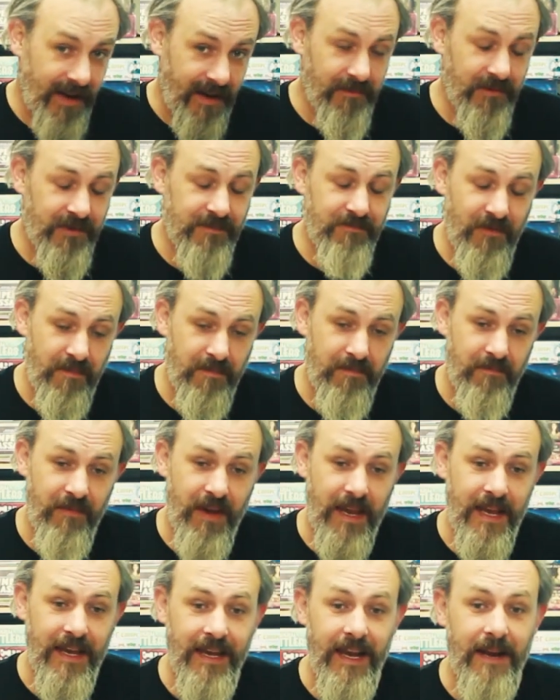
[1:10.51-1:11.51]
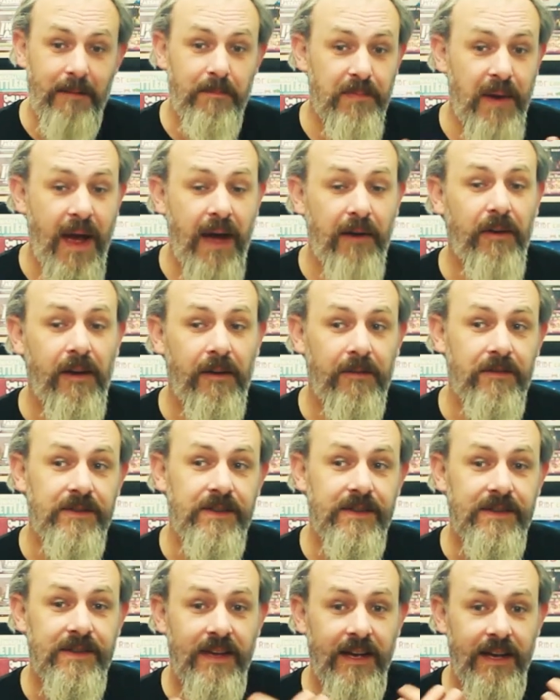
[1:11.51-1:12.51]
I will repeat again,
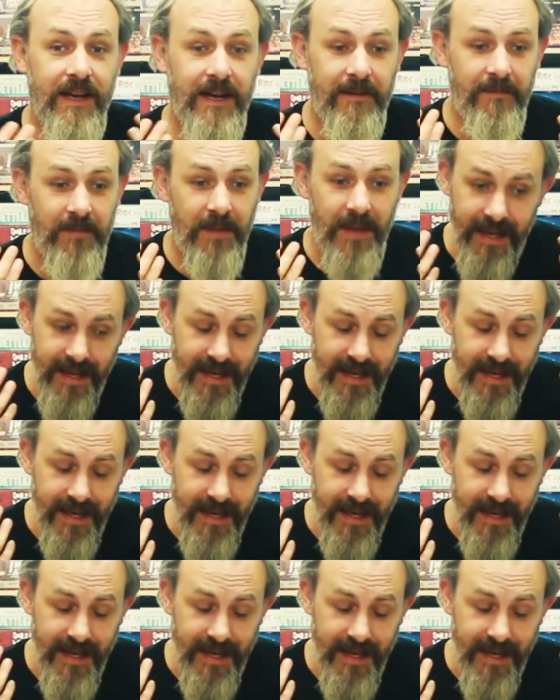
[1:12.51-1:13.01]
Battlegrounds is a uh,